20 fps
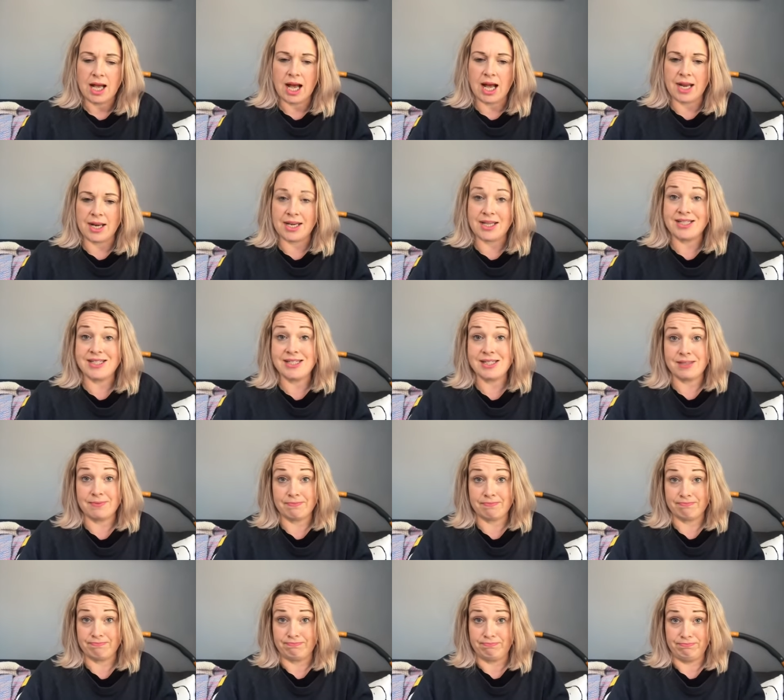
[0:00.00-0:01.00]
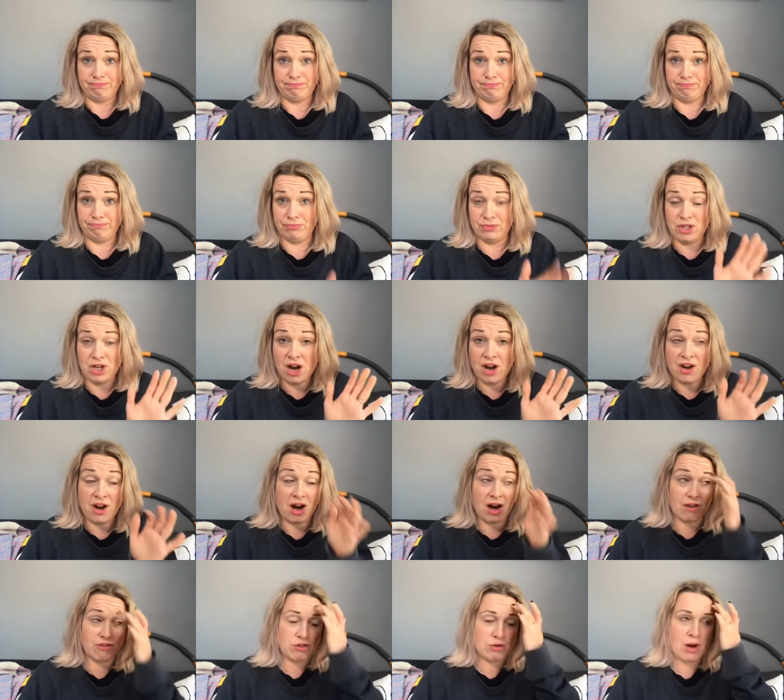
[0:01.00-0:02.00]
And it's gone
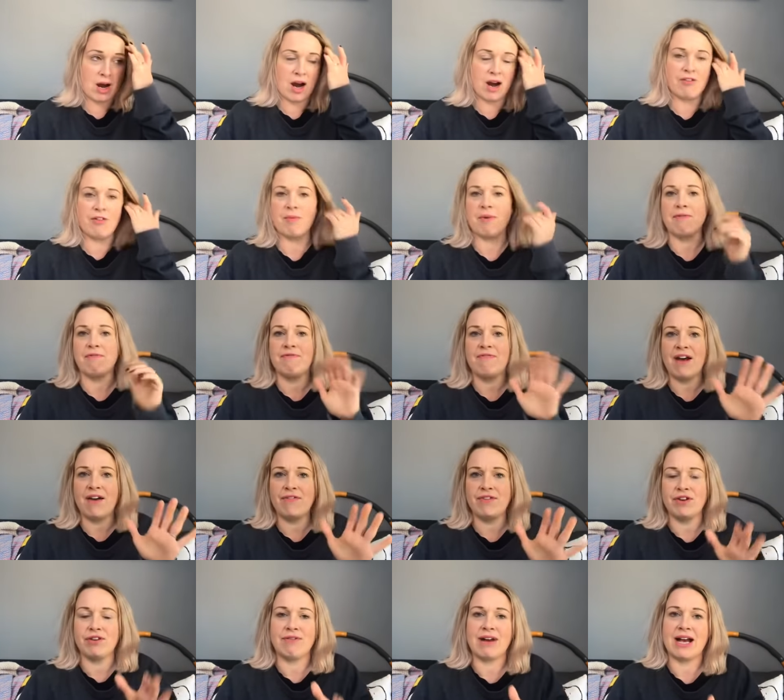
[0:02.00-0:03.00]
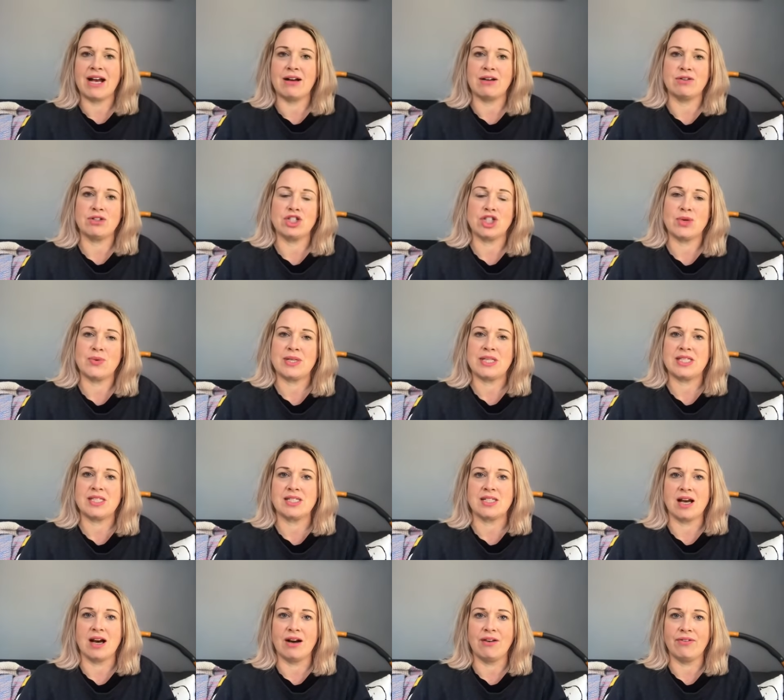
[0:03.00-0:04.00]
half twelve. I've been faffing around doing
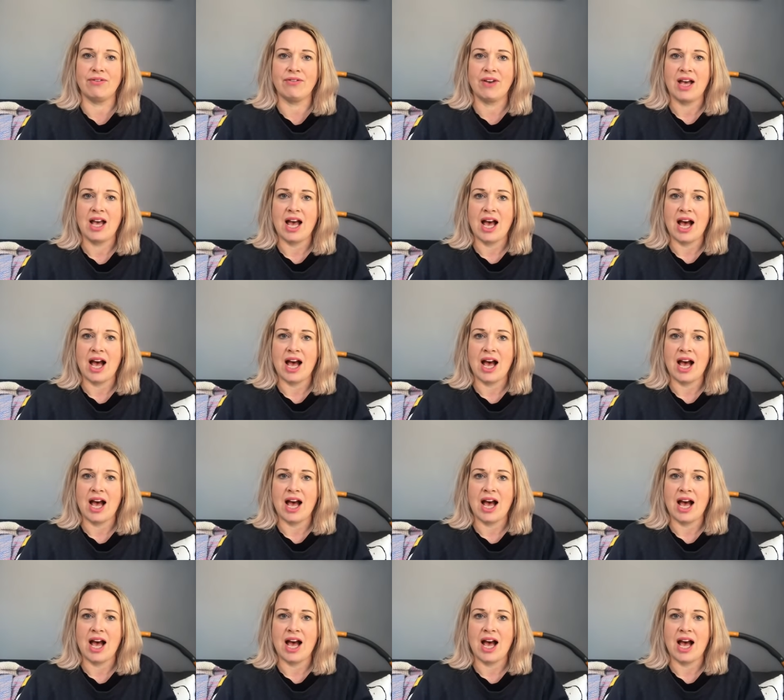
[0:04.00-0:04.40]
stuff,